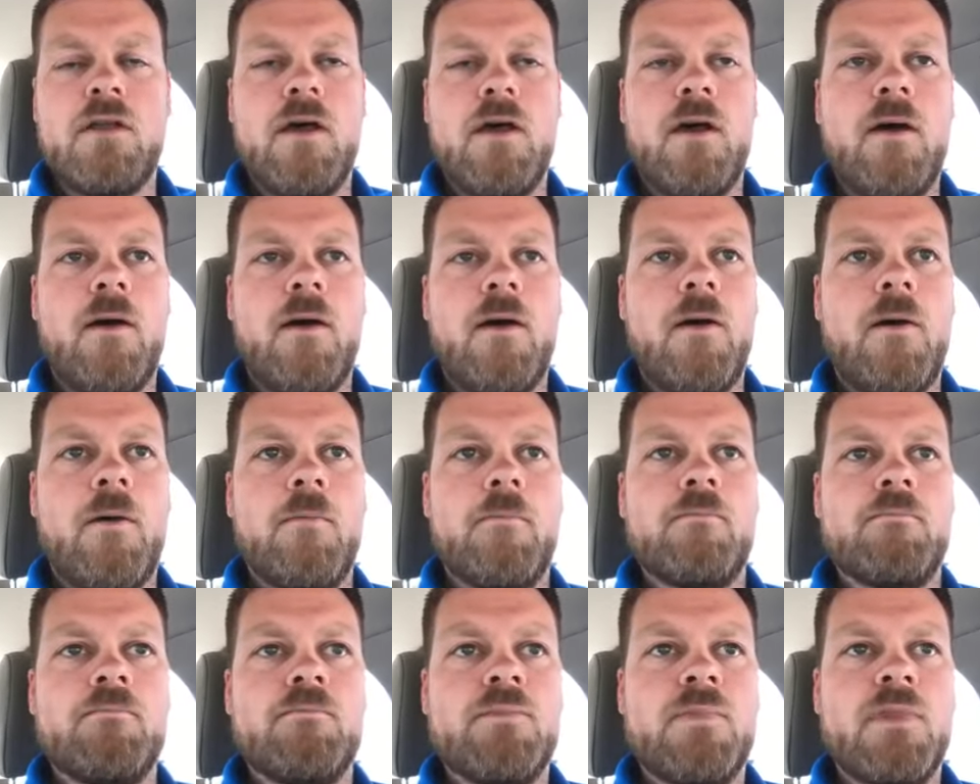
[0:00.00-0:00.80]

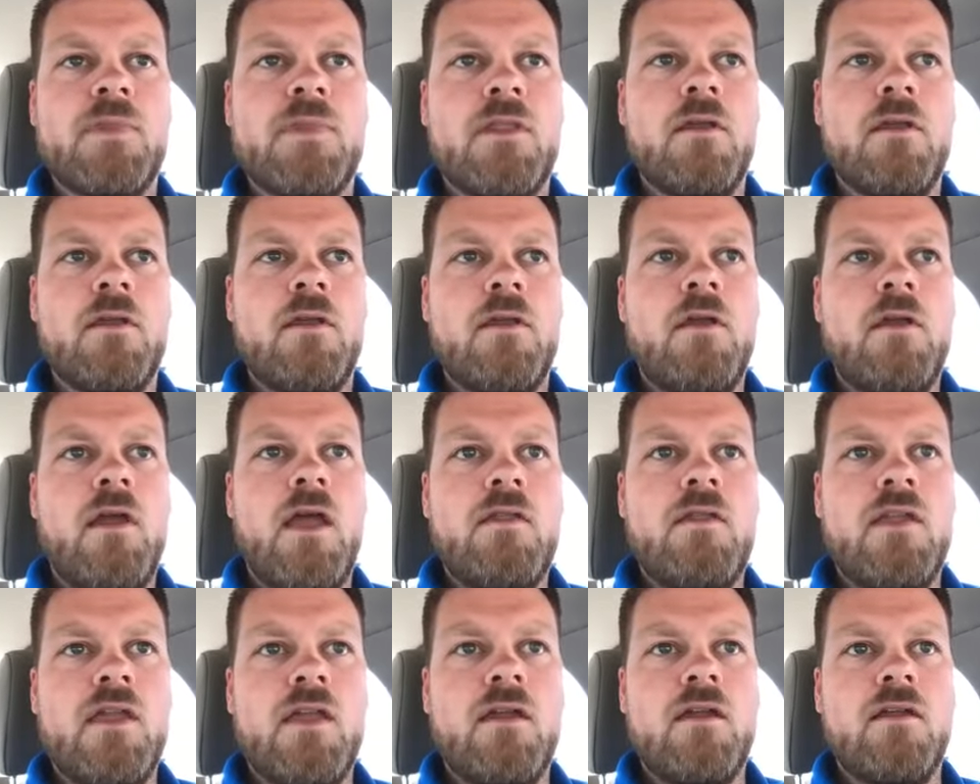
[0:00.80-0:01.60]

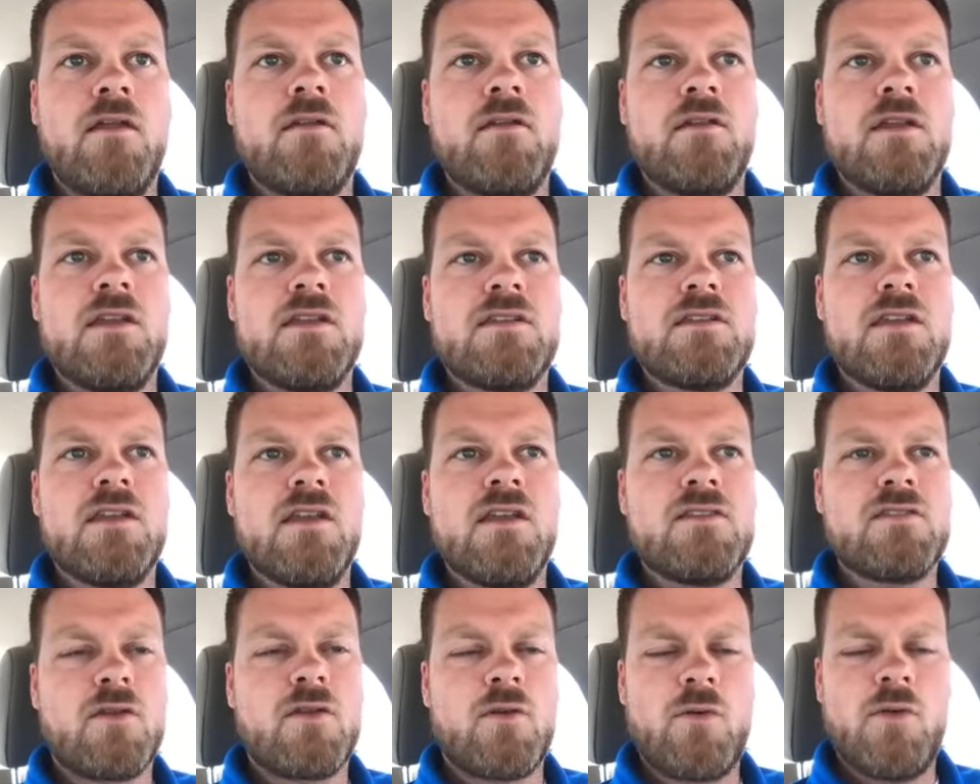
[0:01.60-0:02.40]
And then
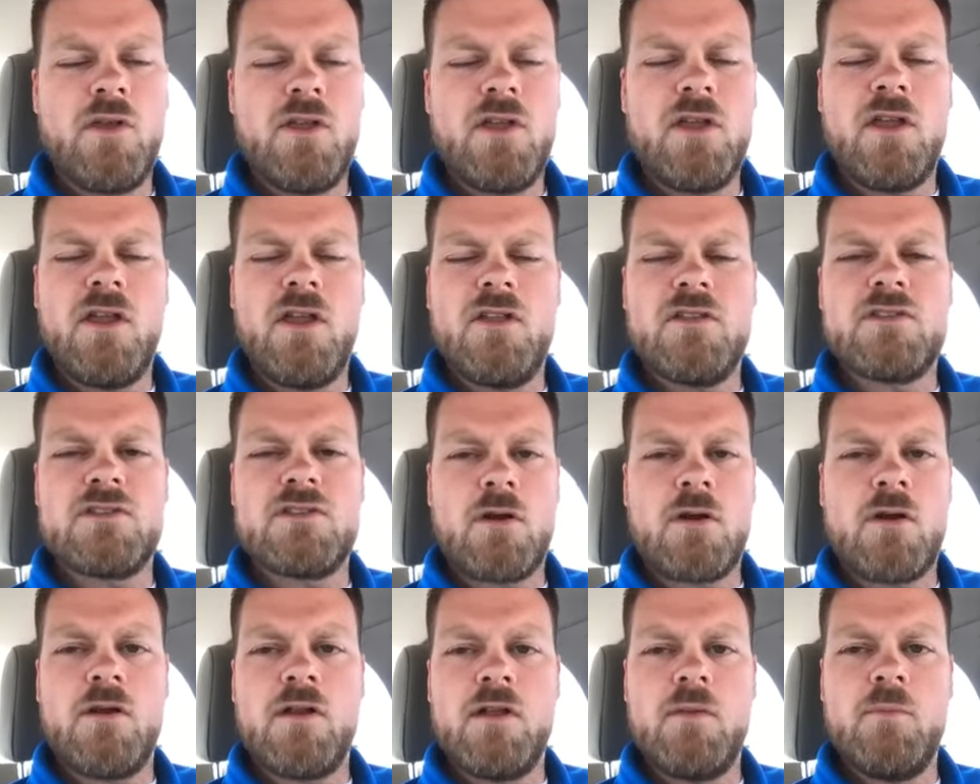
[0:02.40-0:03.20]
it's a really good
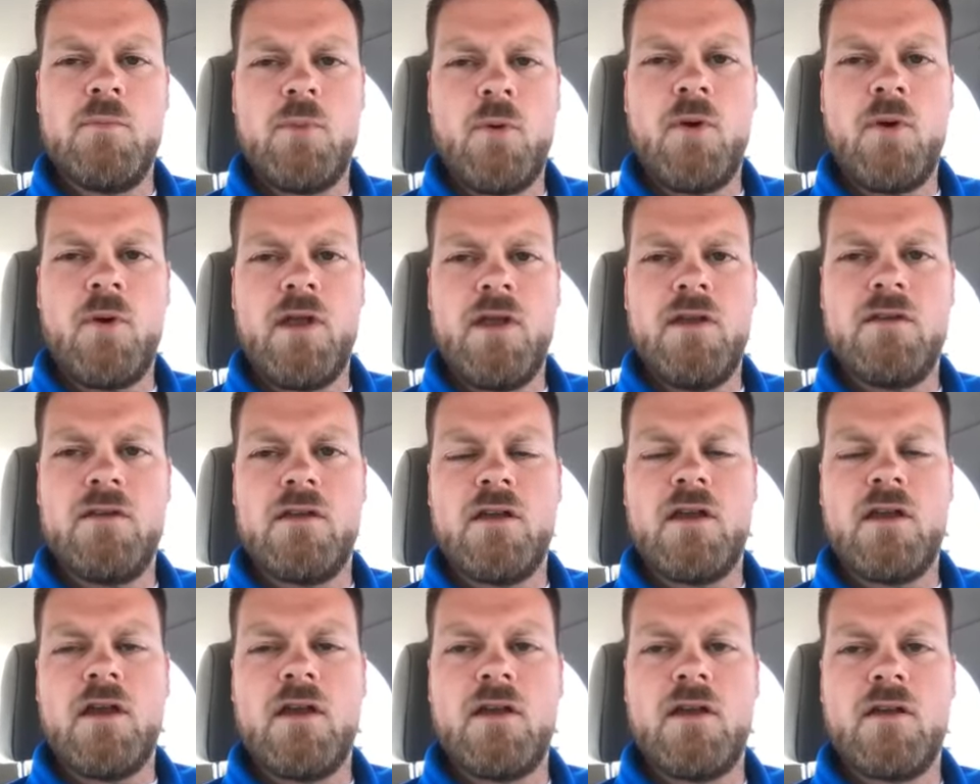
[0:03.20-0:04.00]
starting point
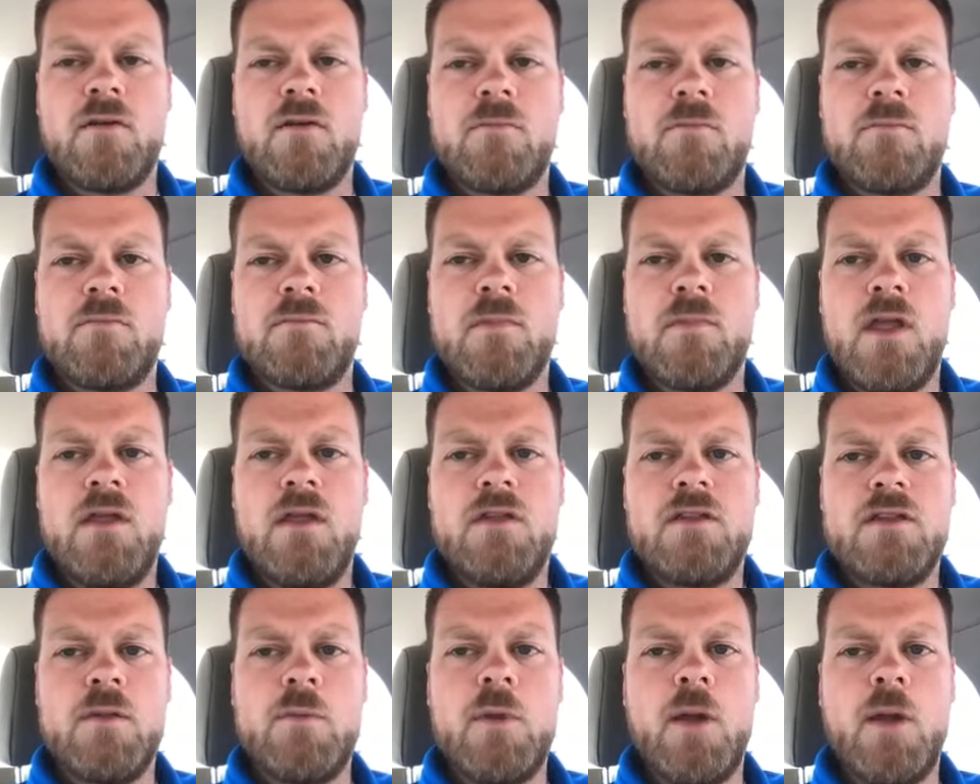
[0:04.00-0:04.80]

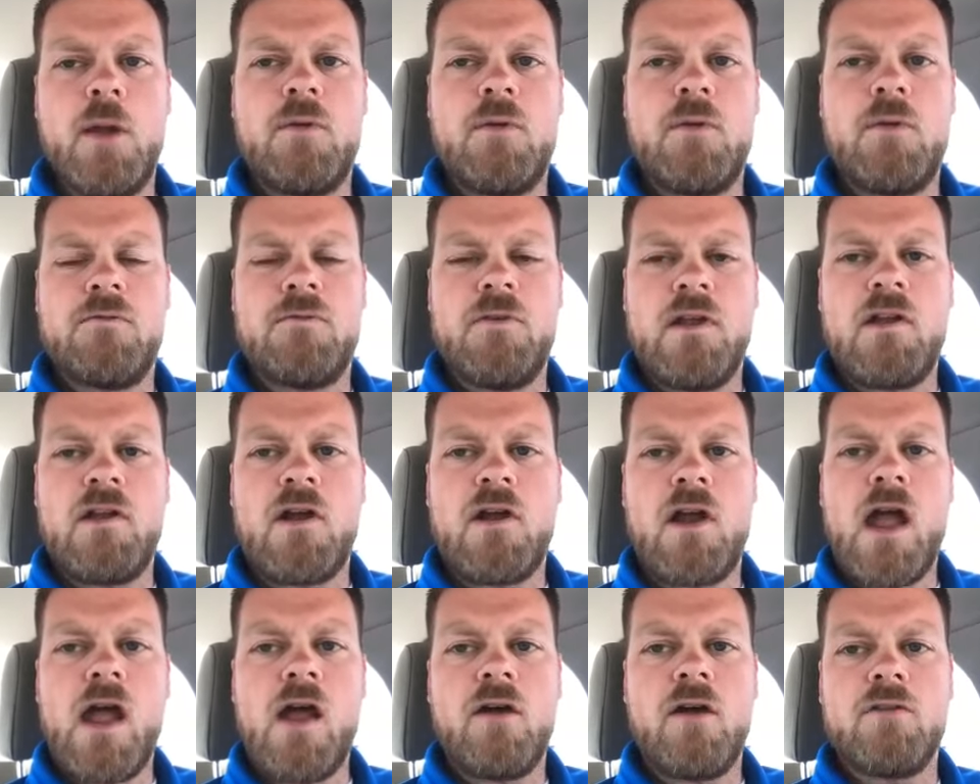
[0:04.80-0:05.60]
to be able to
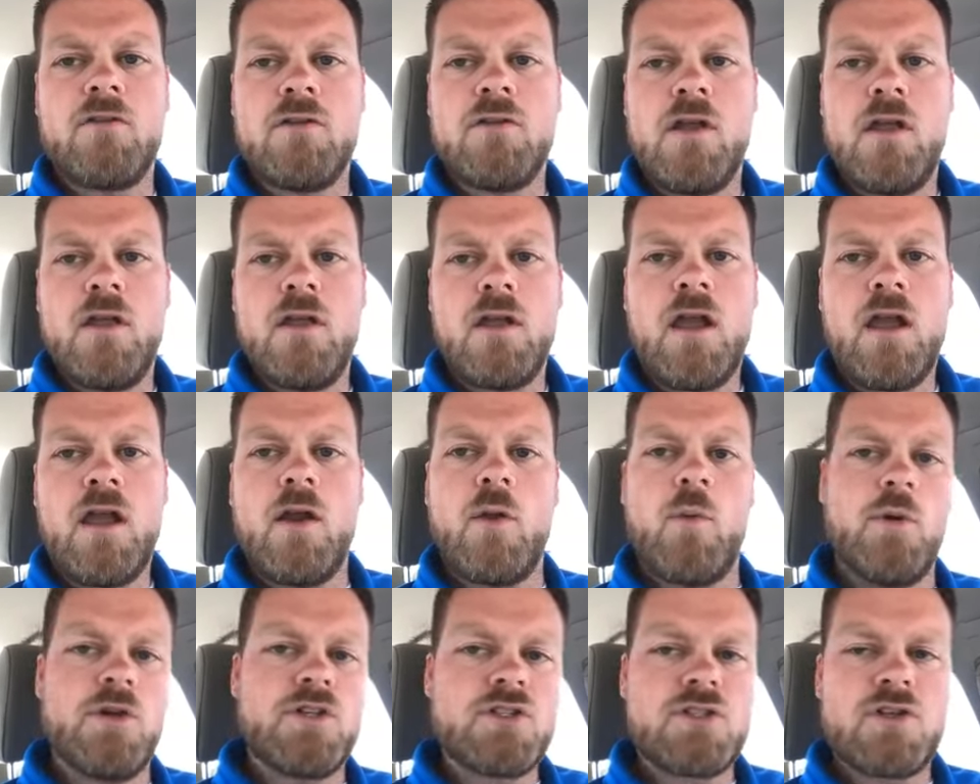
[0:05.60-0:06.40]
figure out kind of
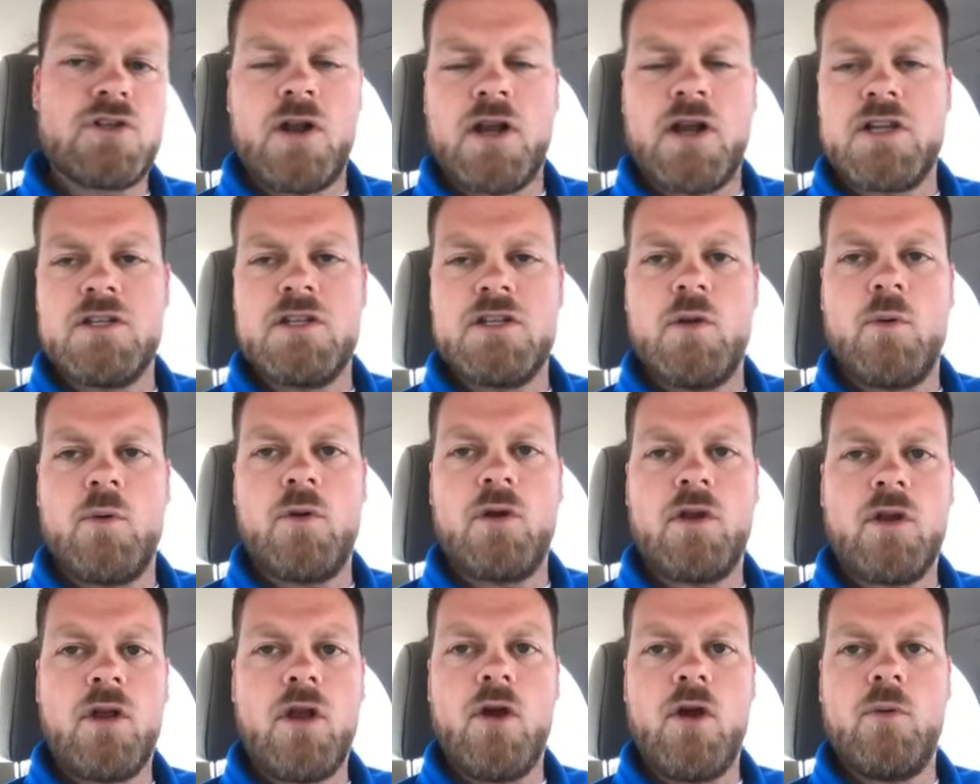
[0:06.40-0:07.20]
which direction you want
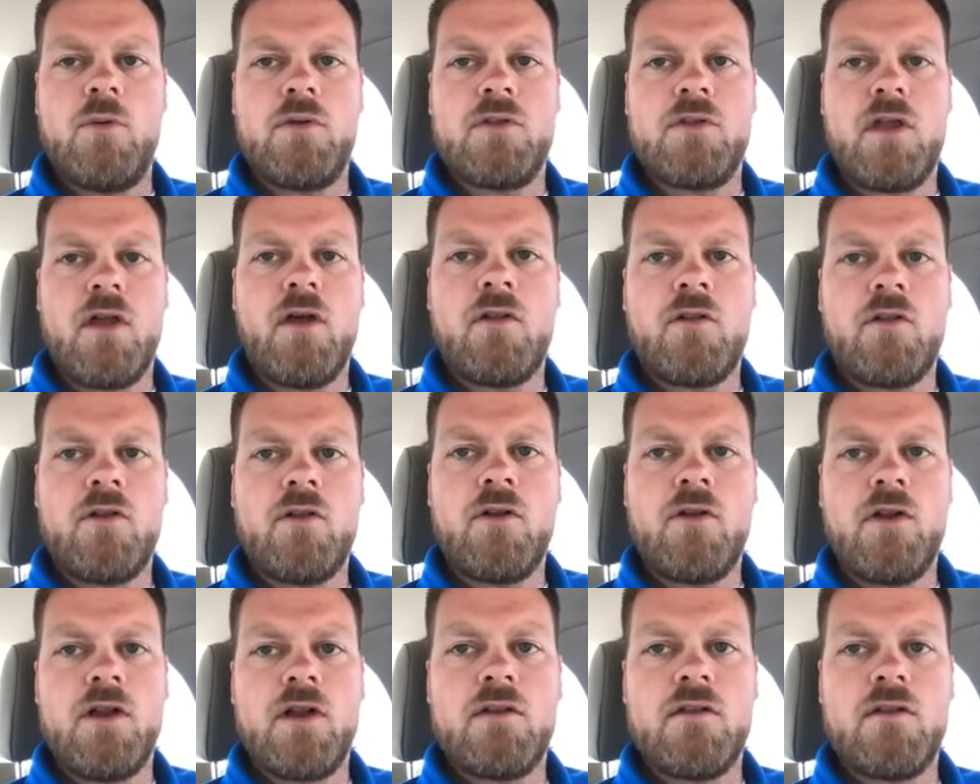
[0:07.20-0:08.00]
to go with
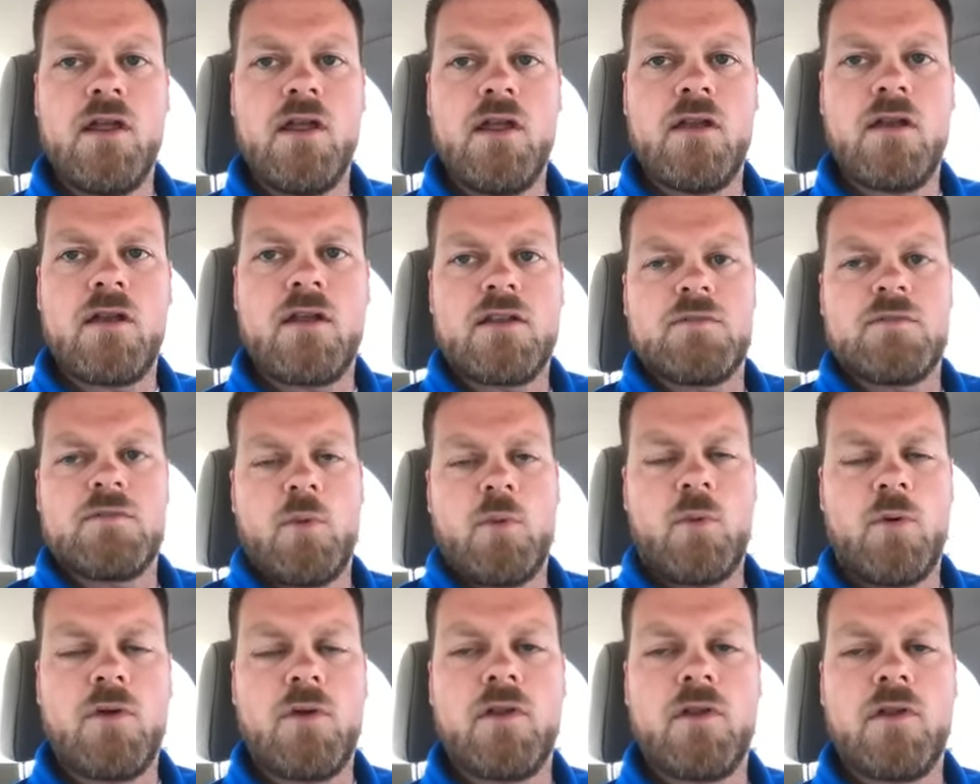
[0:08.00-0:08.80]
color and
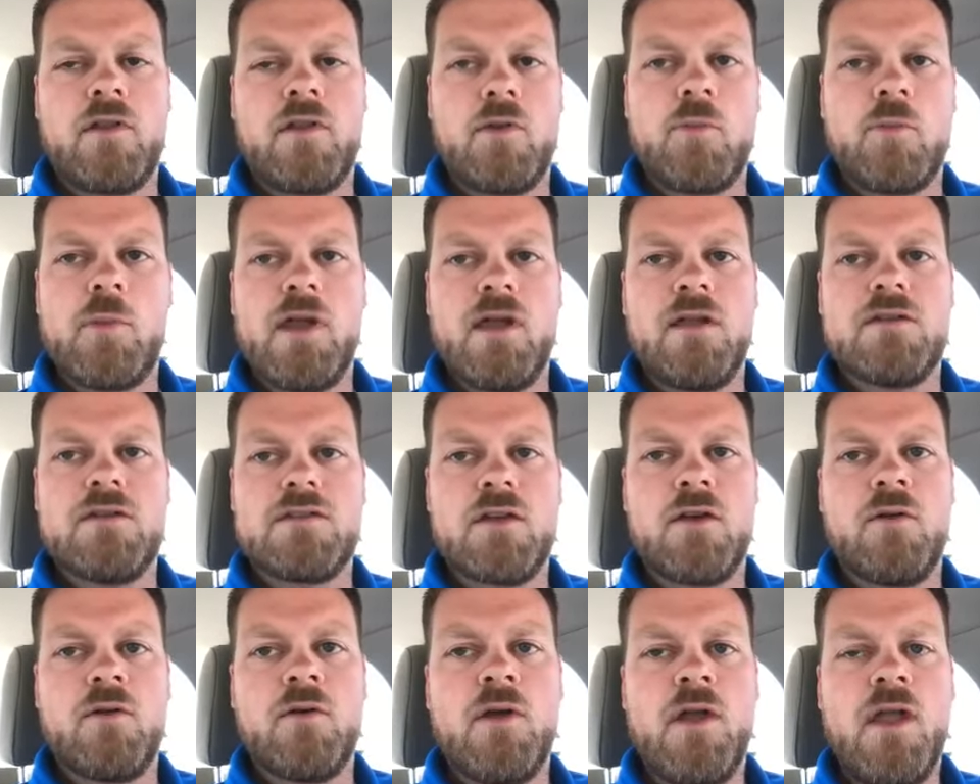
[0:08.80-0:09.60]
explore it a little bit.
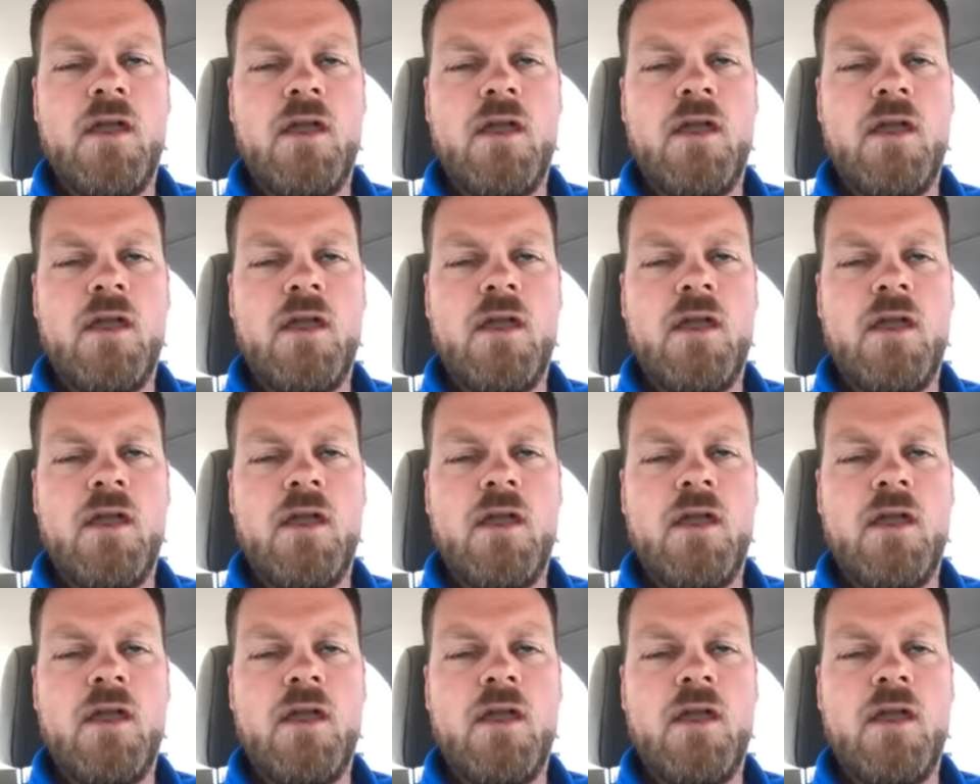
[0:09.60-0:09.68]
So